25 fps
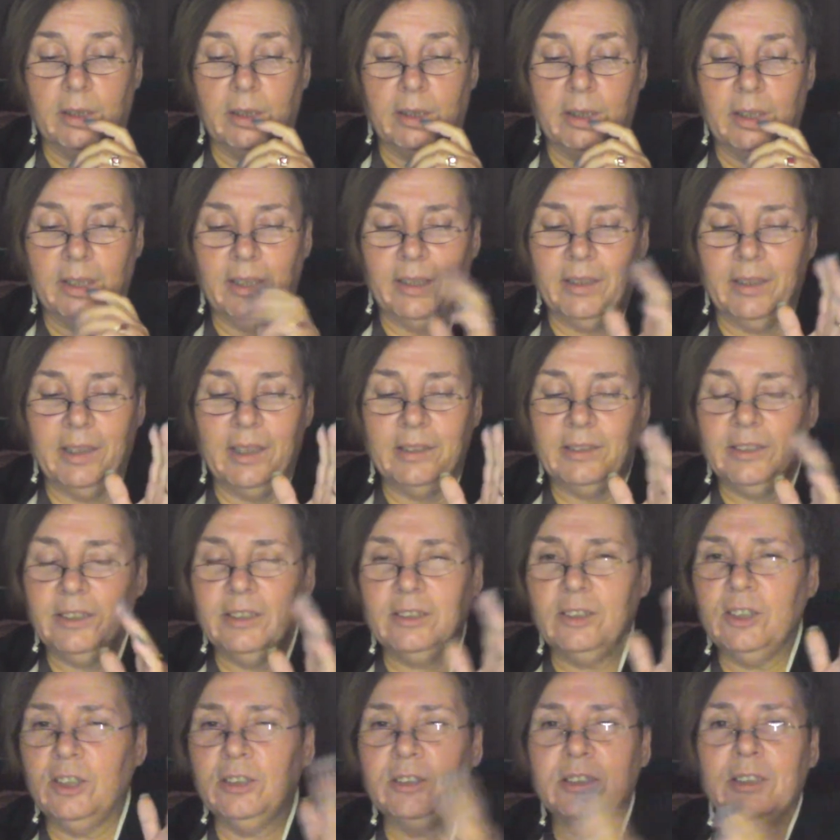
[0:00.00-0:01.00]
Yeah,
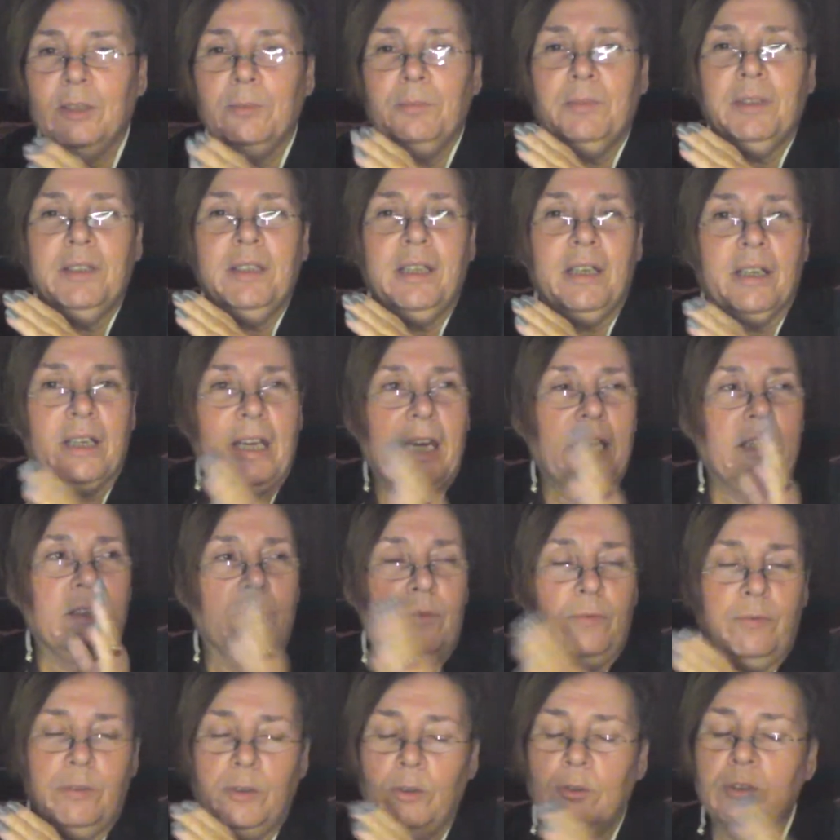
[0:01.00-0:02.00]
that's just something that kind
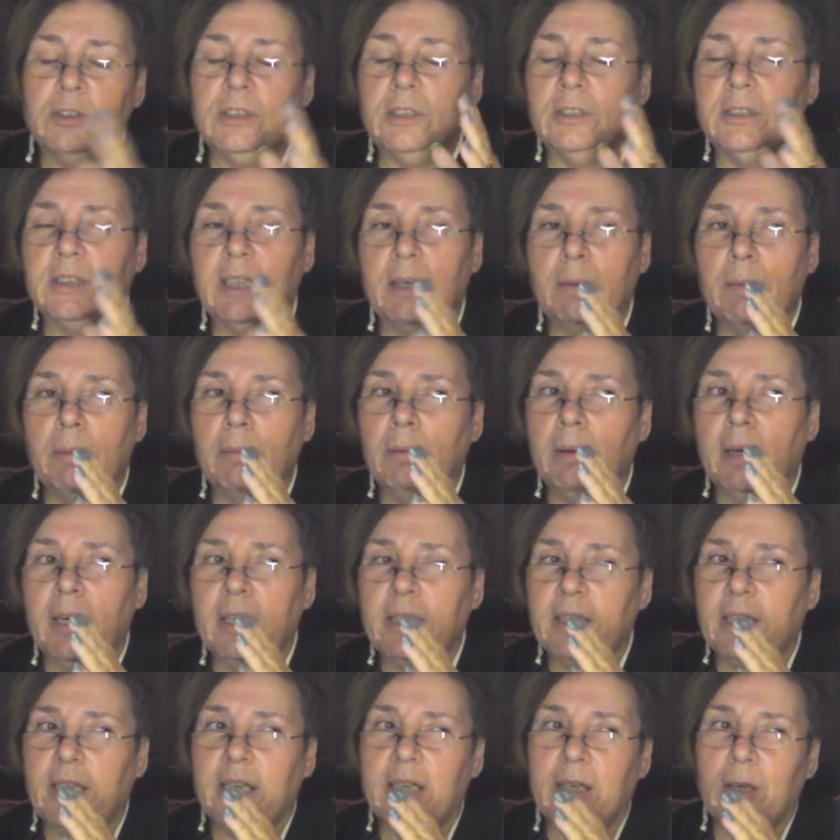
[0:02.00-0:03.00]
of floats inside my
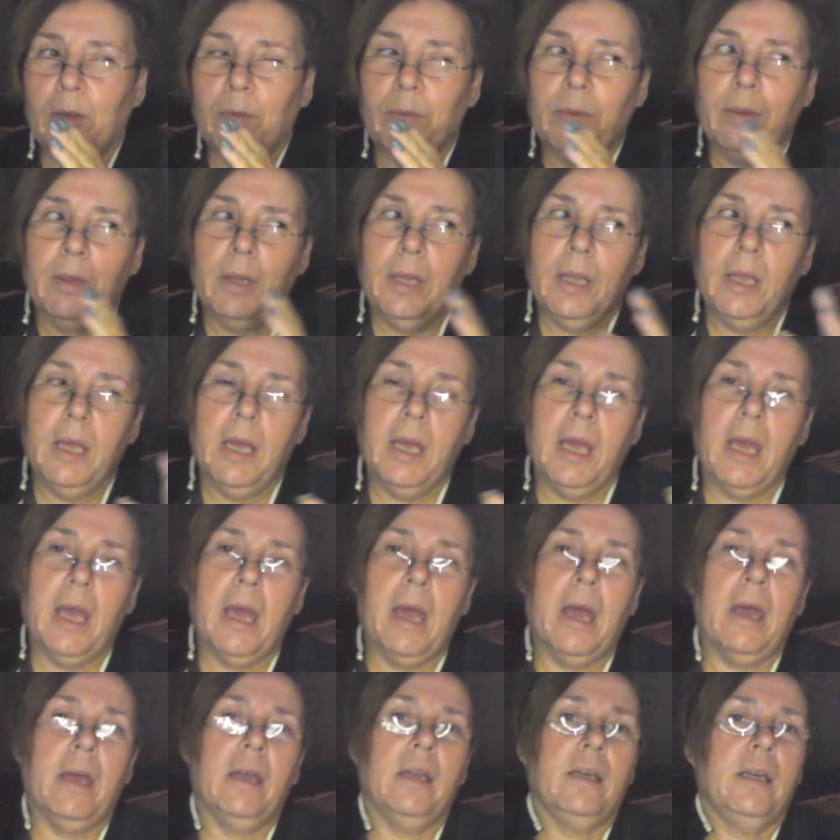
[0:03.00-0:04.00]
mind, and then I go,
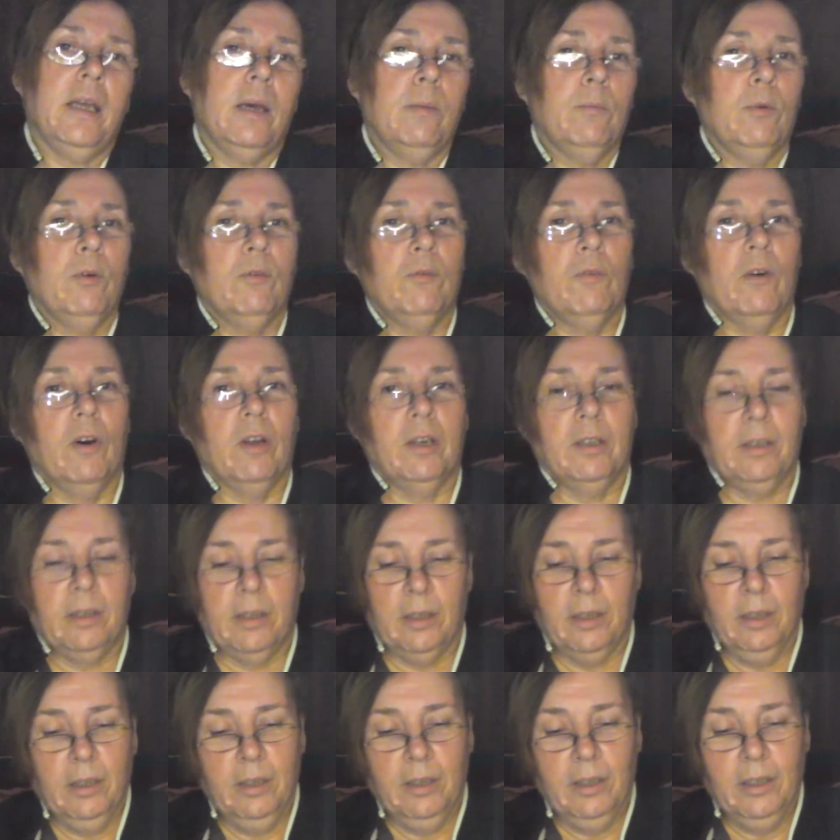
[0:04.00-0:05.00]
nah, and I move on.
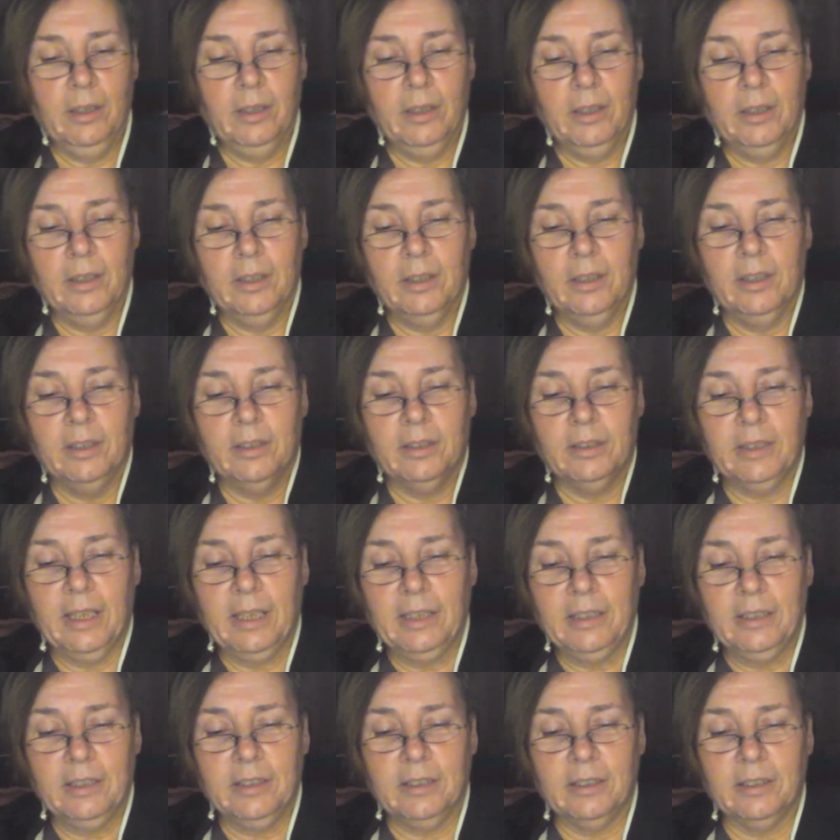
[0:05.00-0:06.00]

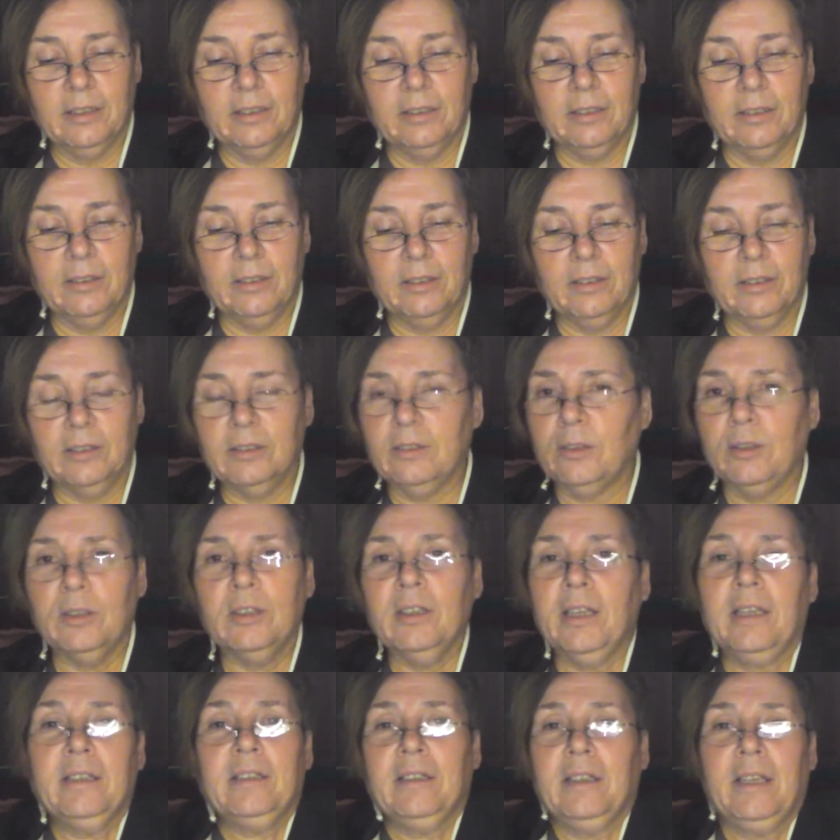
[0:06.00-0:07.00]
That's
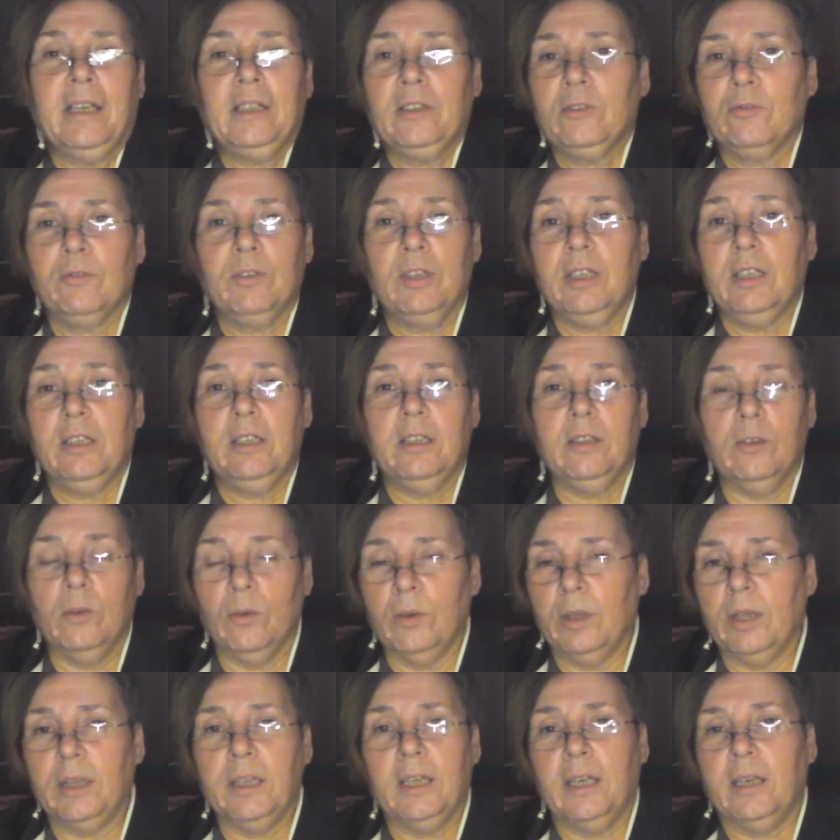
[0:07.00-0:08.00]
really the
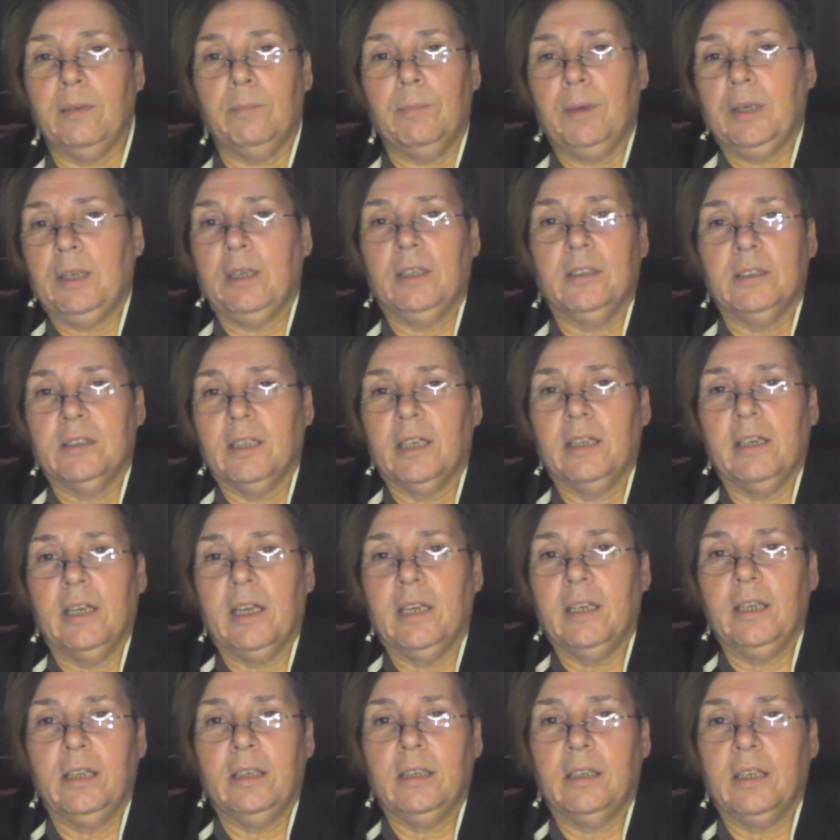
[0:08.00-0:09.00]
only thing, because
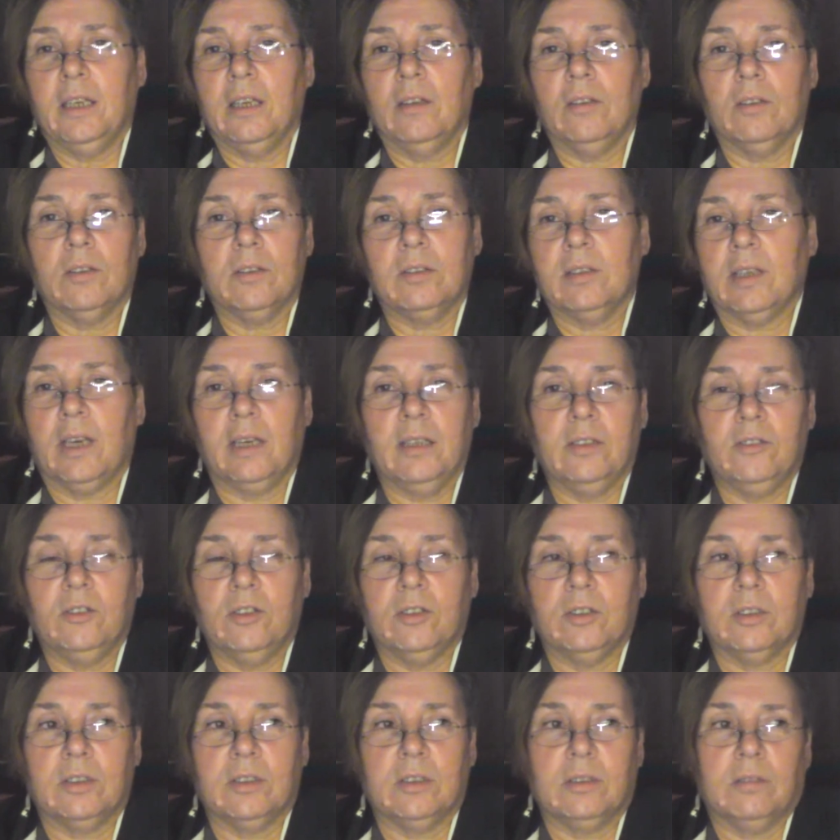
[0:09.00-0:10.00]
anything else, I
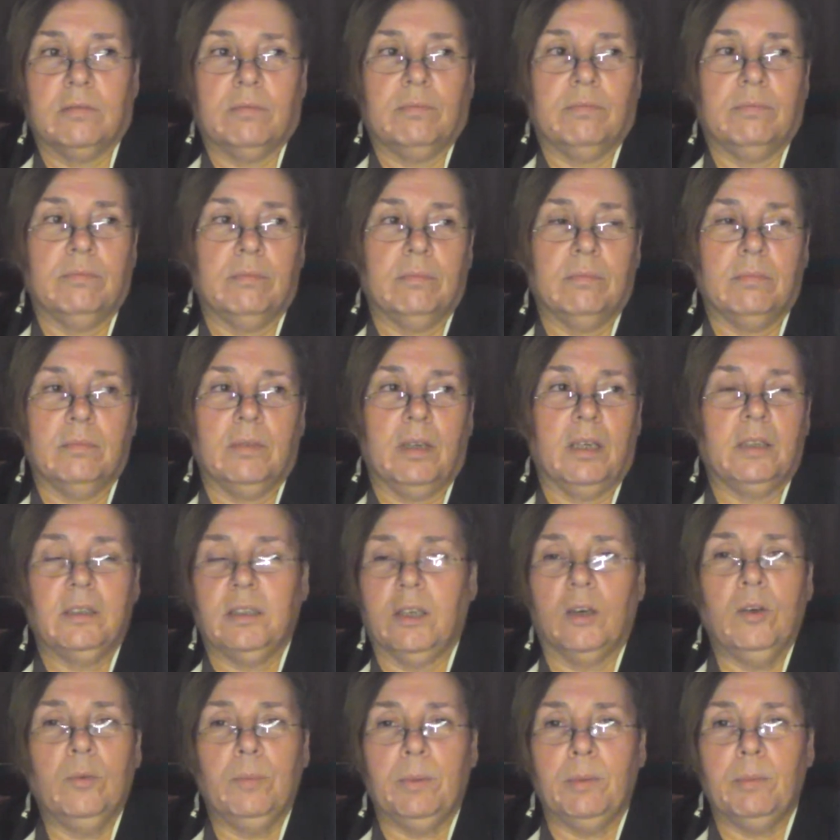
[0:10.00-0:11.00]

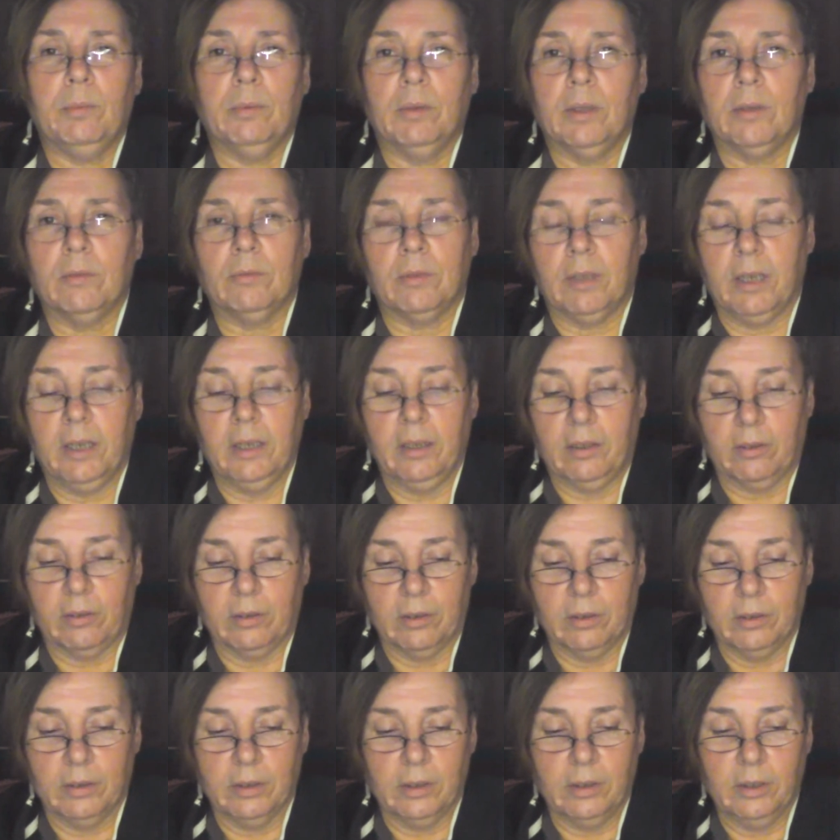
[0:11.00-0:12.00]
tell people, I don't care,
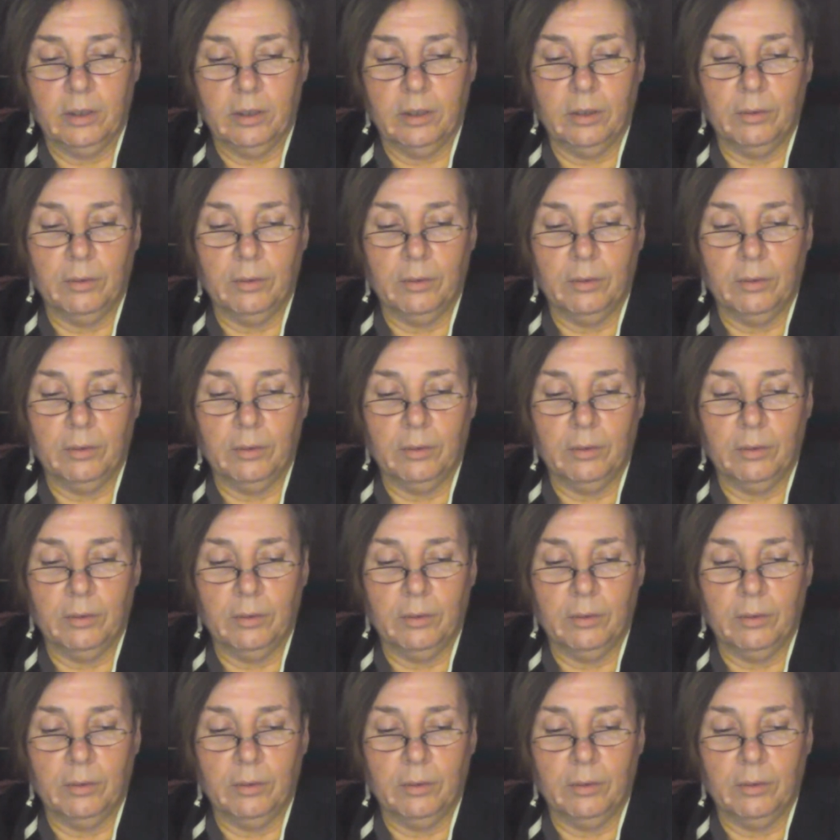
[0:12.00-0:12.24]
you